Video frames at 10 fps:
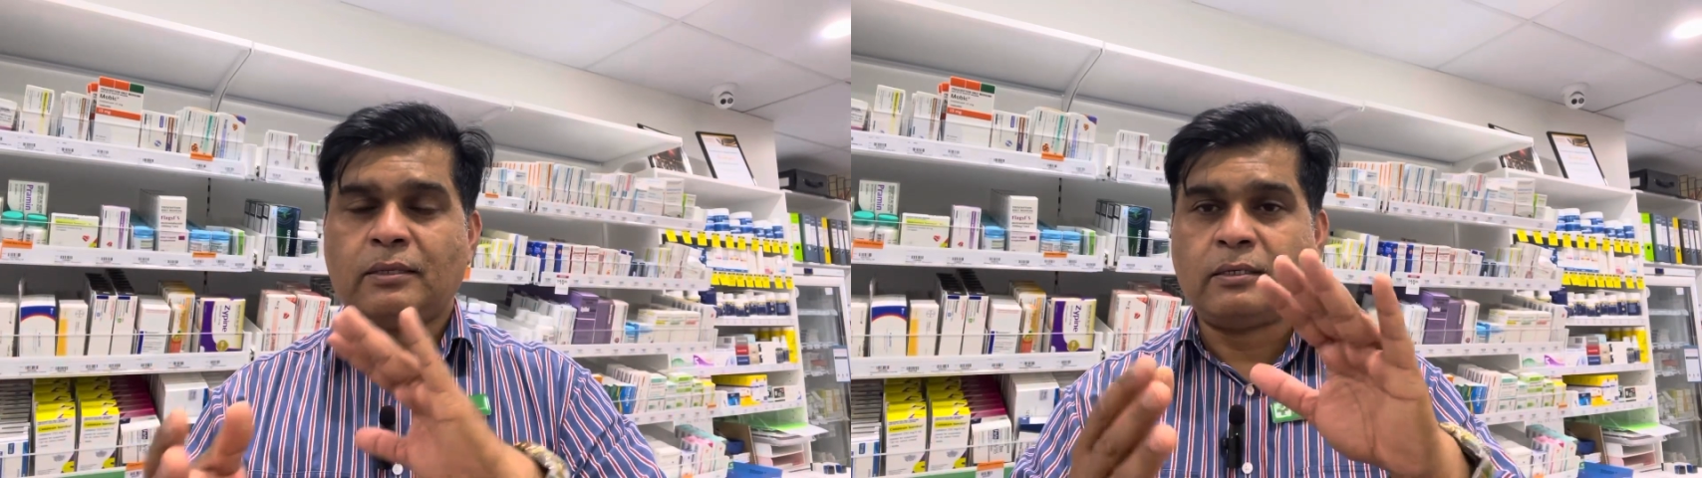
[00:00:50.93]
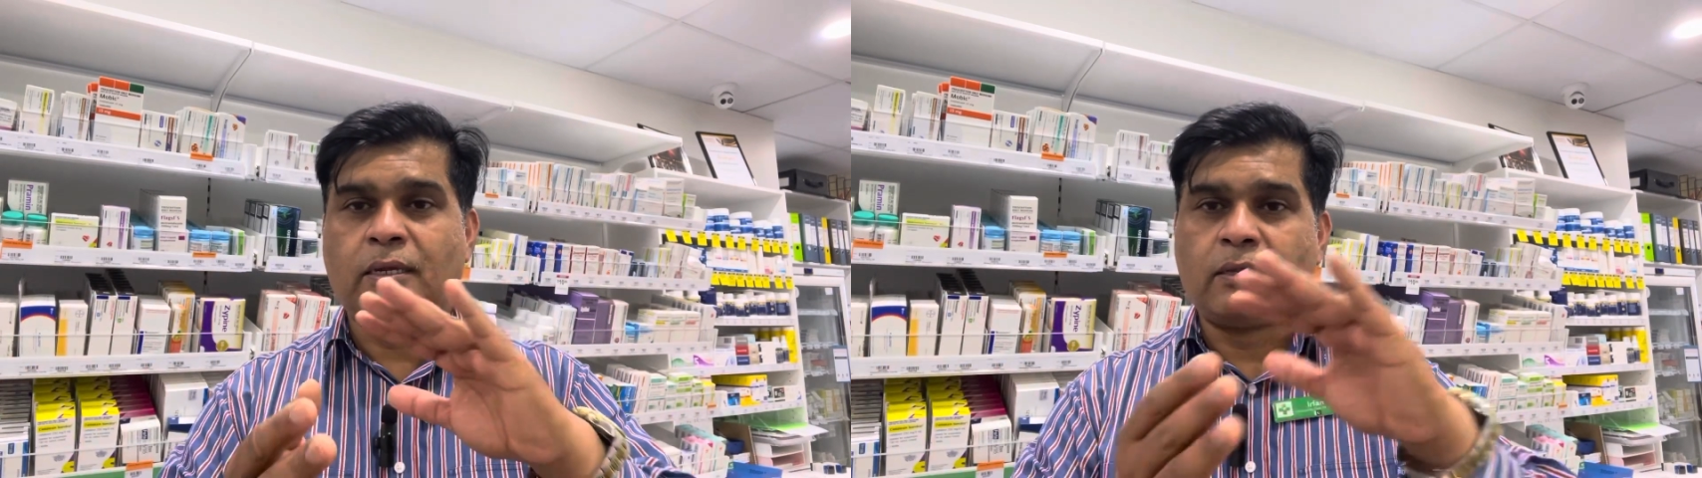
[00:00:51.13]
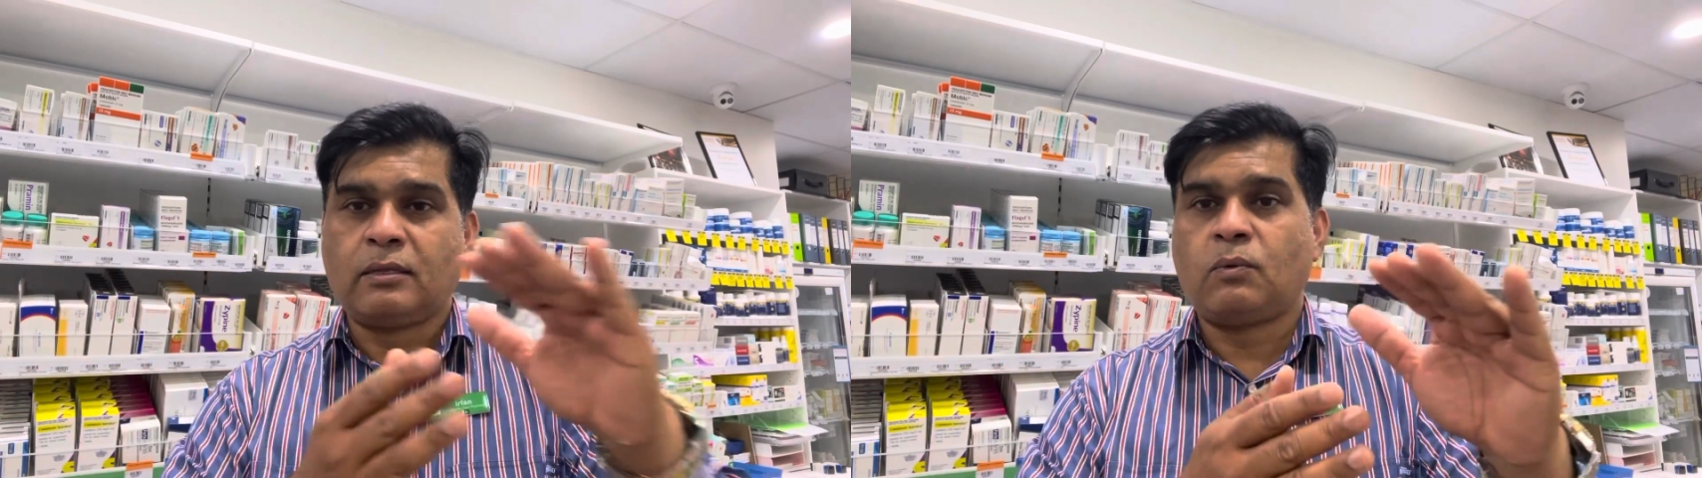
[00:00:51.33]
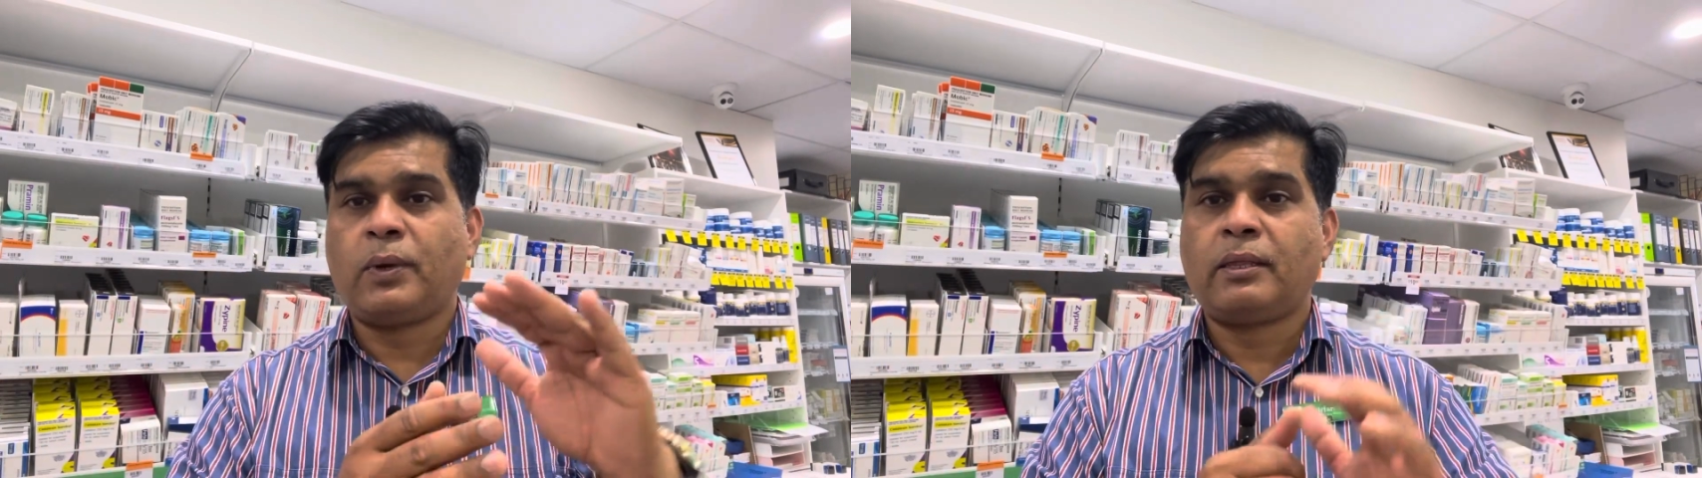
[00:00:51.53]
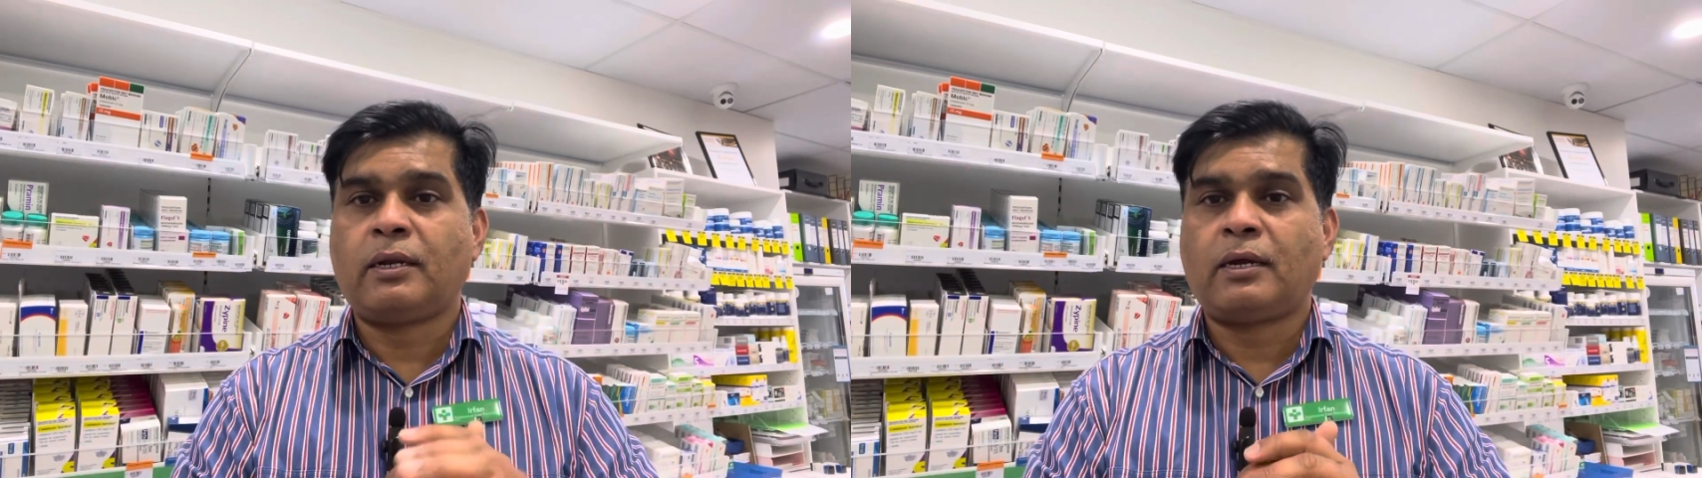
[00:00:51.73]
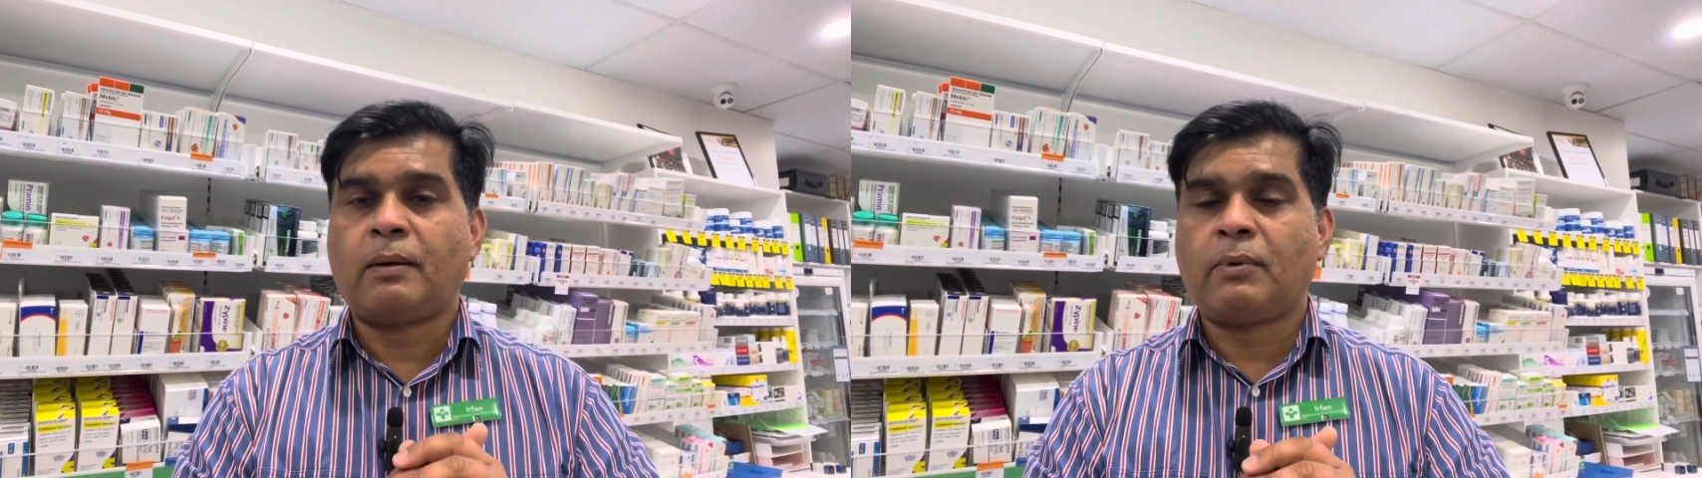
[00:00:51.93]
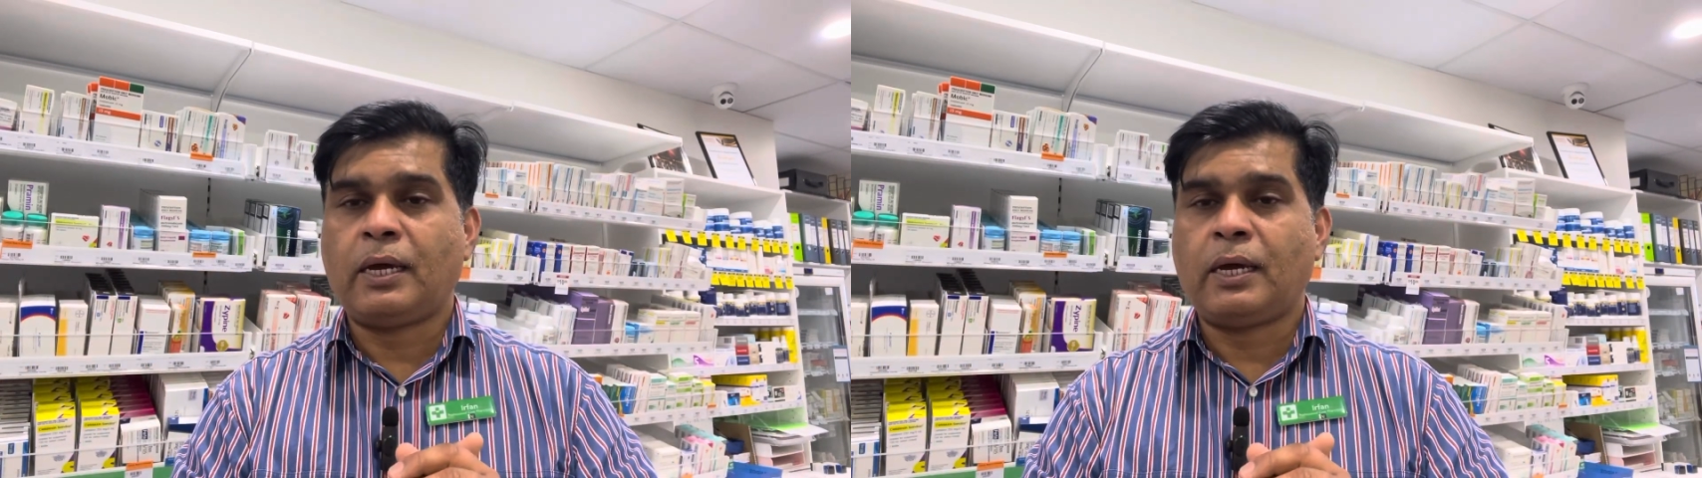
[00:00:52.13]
there's another way that I'm